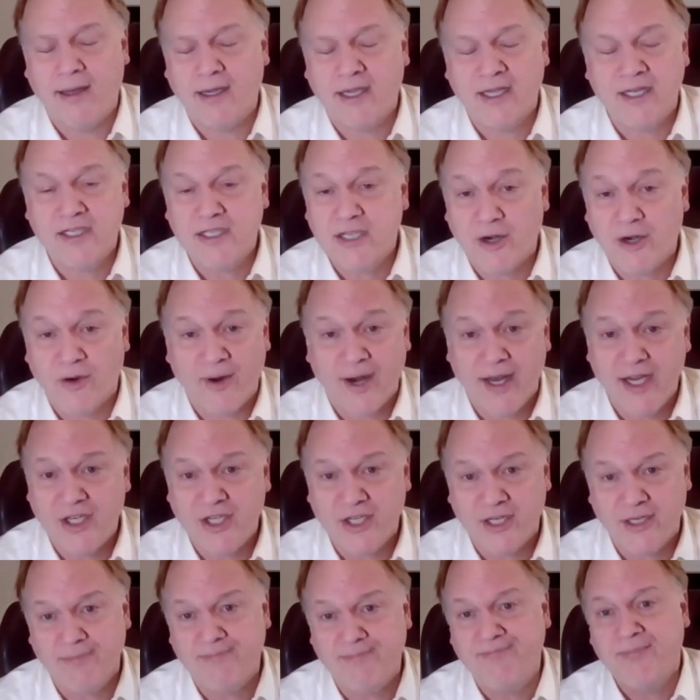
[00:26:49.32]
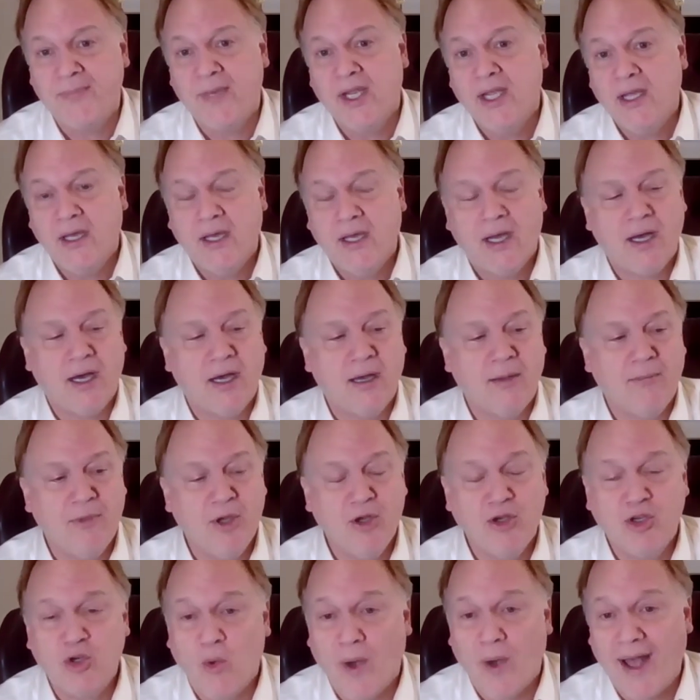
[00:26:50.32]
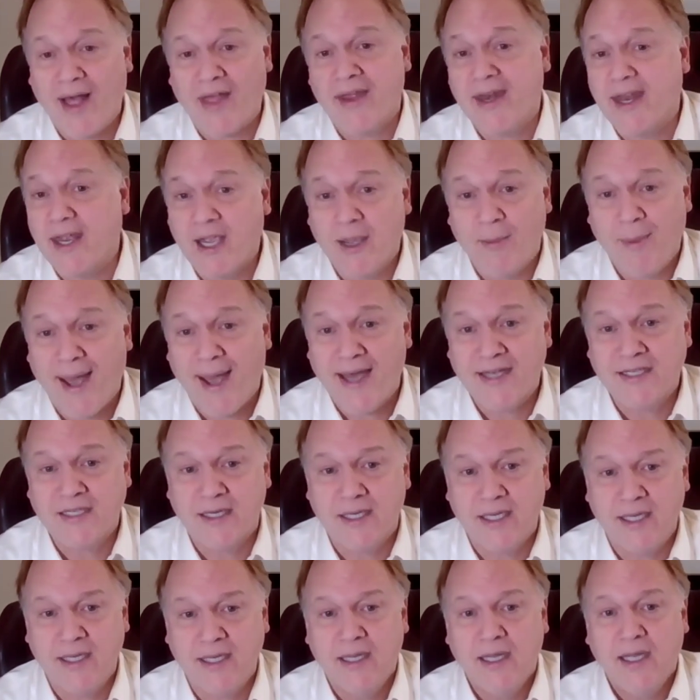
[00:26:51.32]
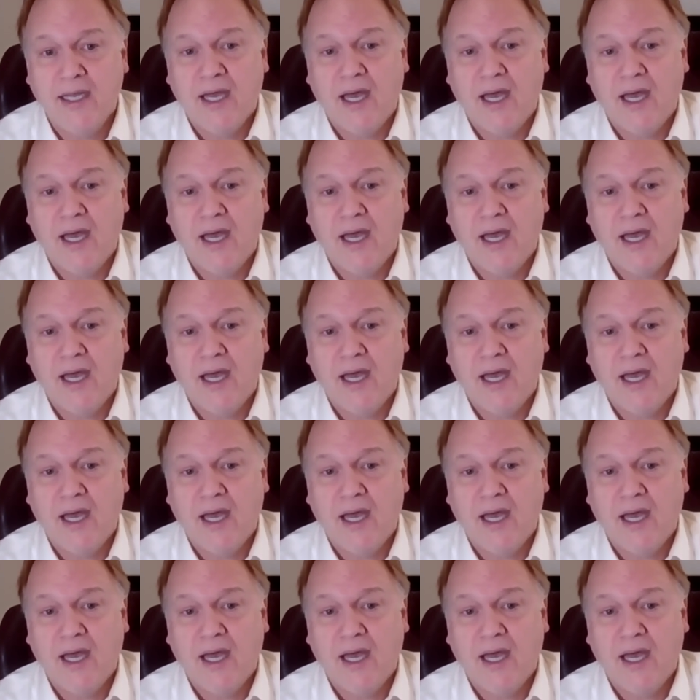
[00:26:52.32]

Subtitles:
consideration, mutuality, and capacity.